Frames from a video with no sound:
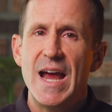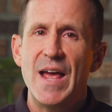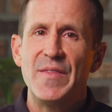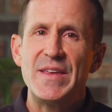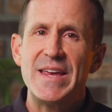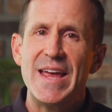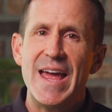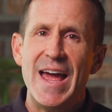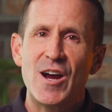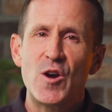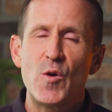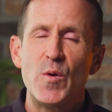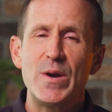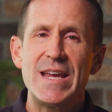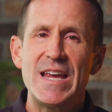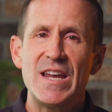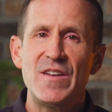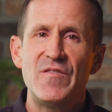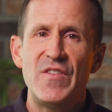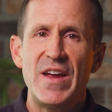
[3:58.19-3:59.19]
and the
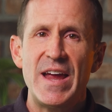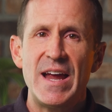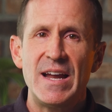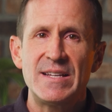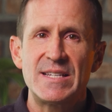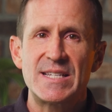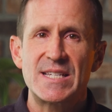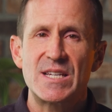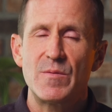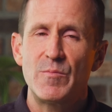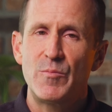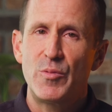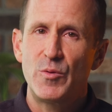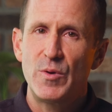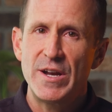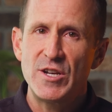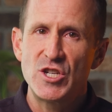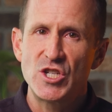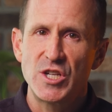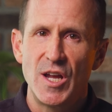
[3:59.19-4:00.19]
equity advance
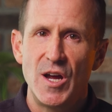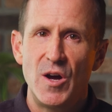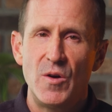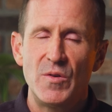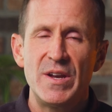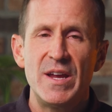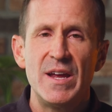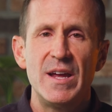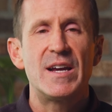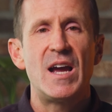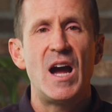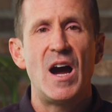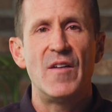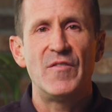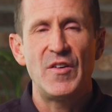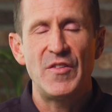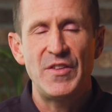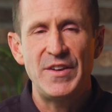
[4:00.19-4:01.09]
bridge loan covered